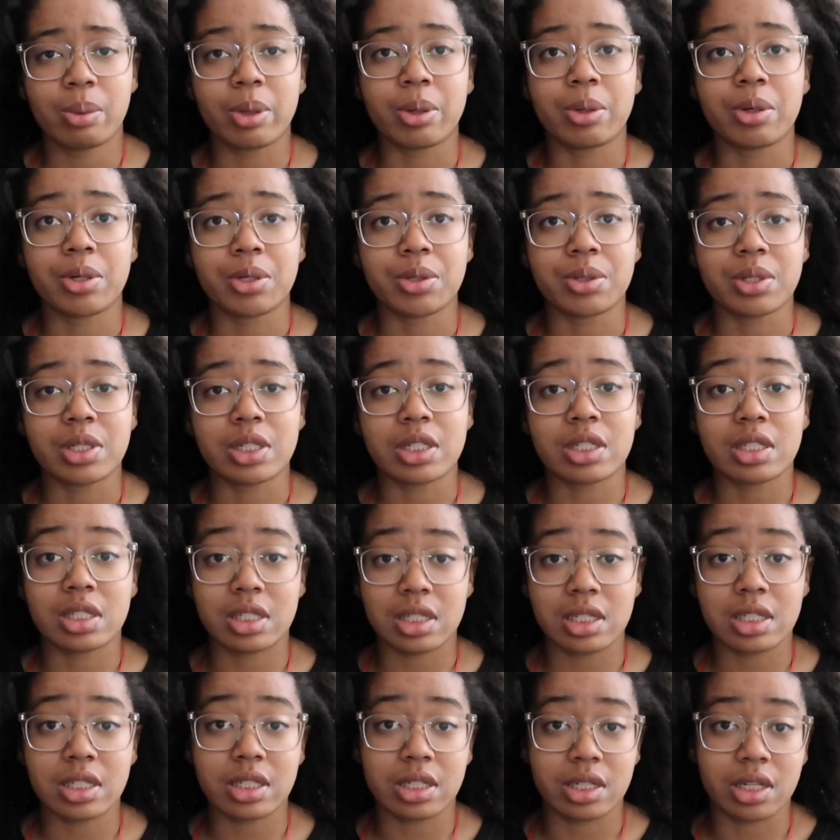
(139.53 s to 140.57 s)
We were using
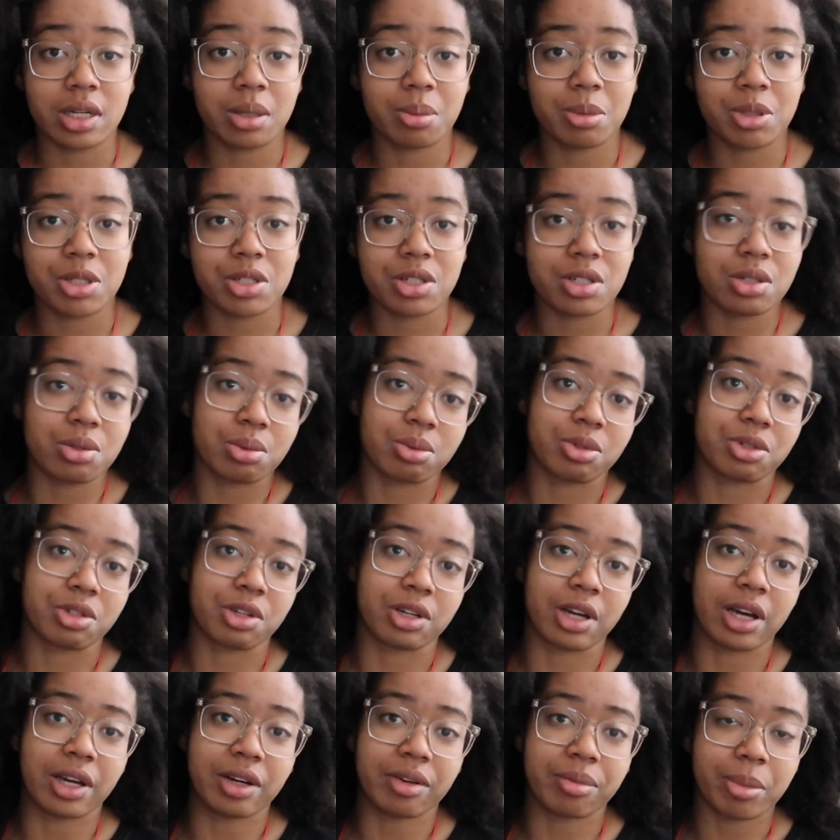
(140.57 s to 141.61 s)
CT images, which
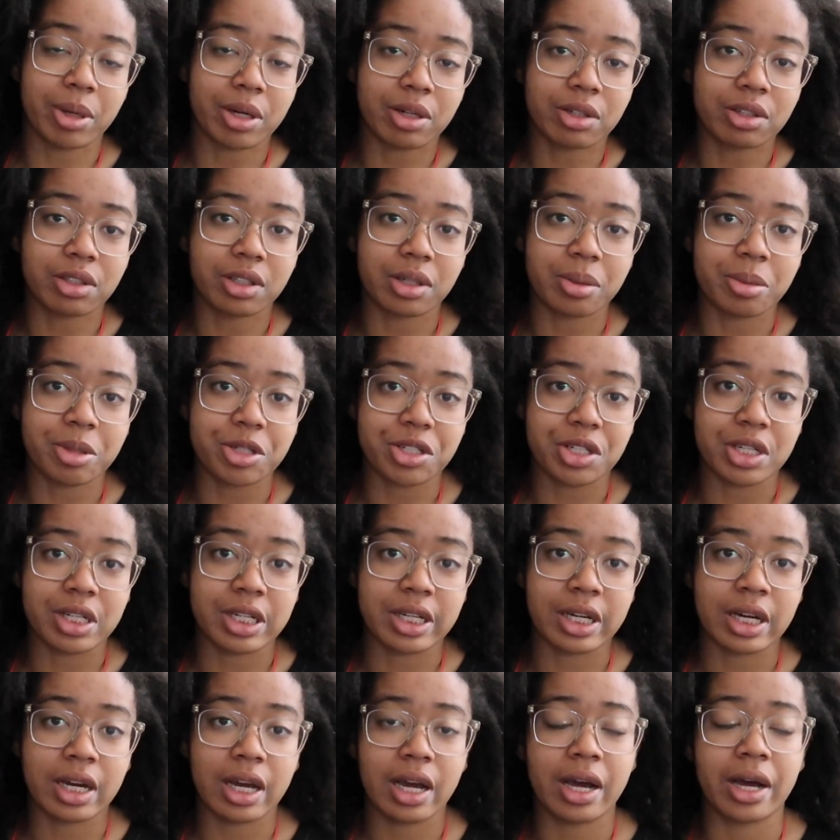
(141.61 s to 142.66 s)
are kind of medical
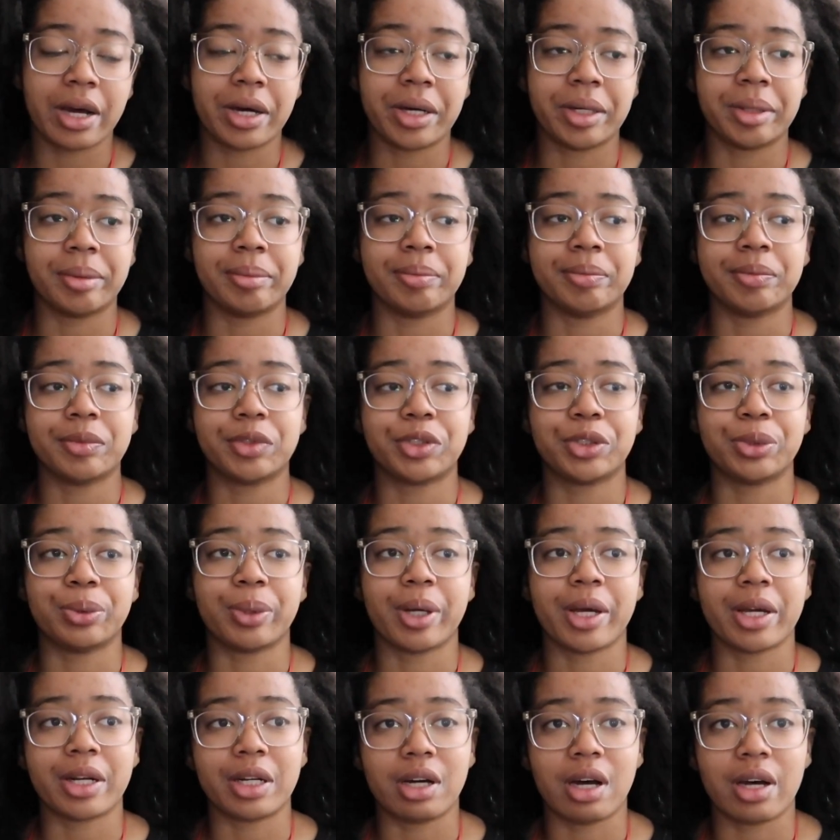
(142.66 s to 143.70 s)
imaging, um, to
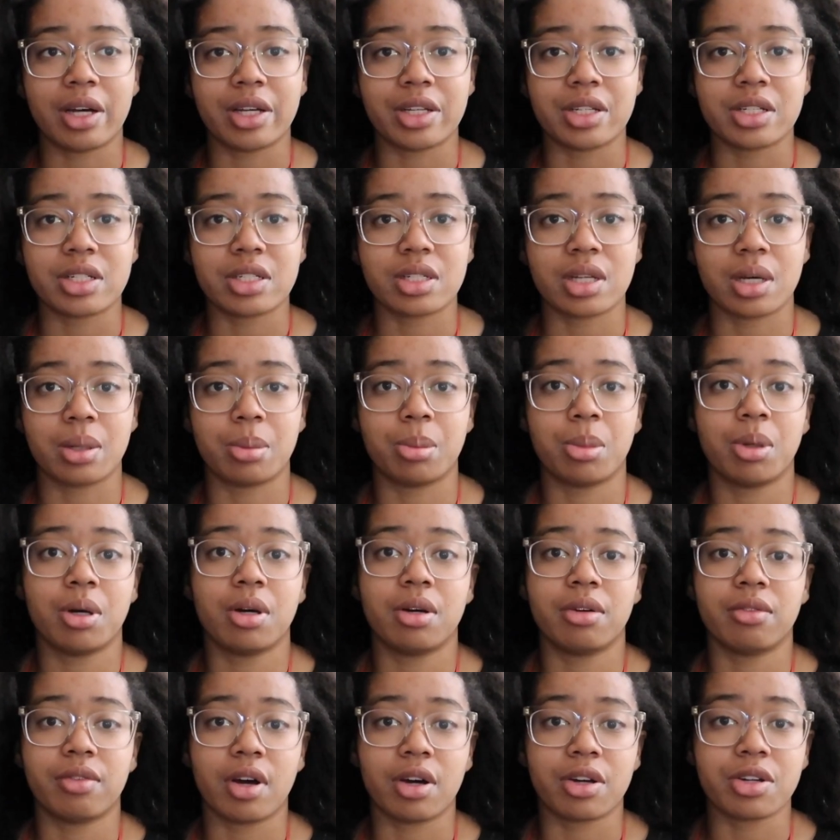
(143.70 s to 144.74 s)
analyze some
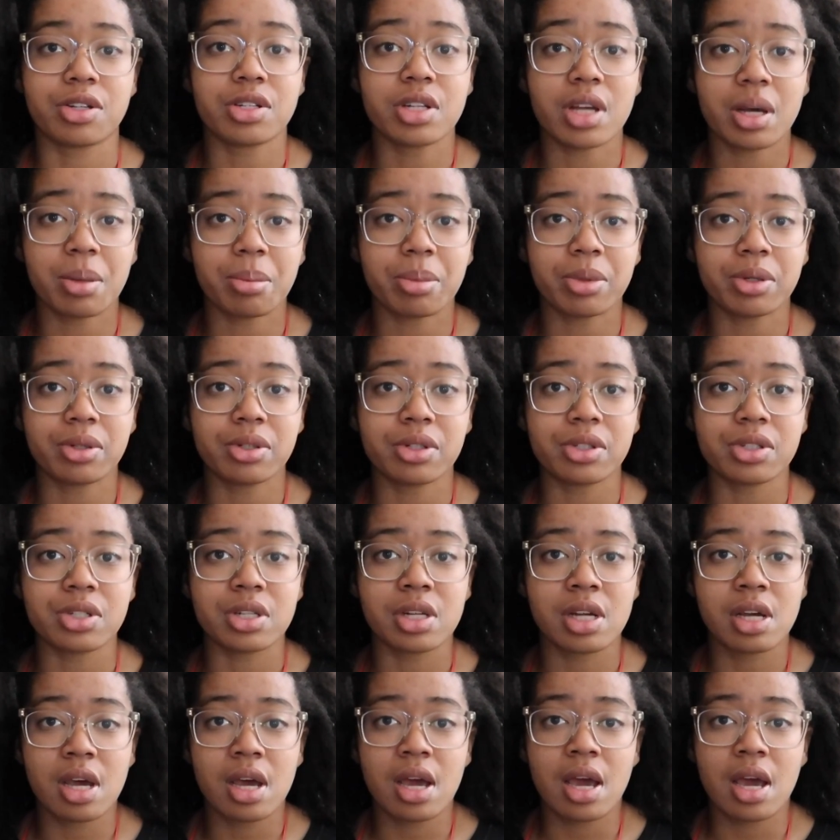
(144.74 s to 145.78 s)
of our samples